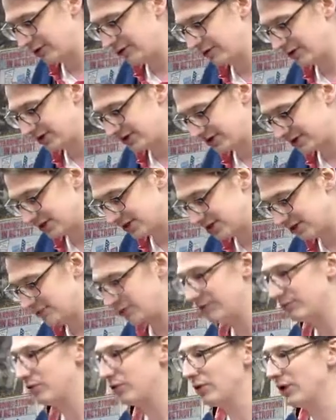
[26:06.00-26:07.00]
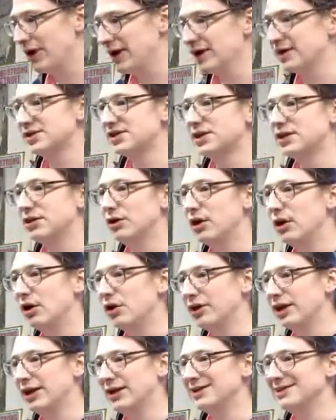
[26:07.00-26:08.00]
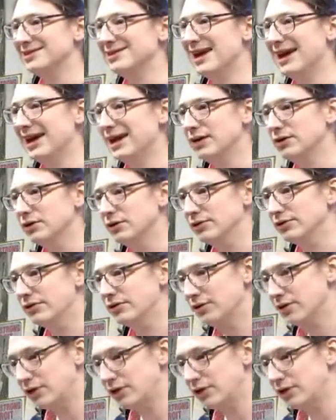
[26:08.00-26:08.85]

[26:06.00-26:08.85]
criticism, and poetics can all get entangled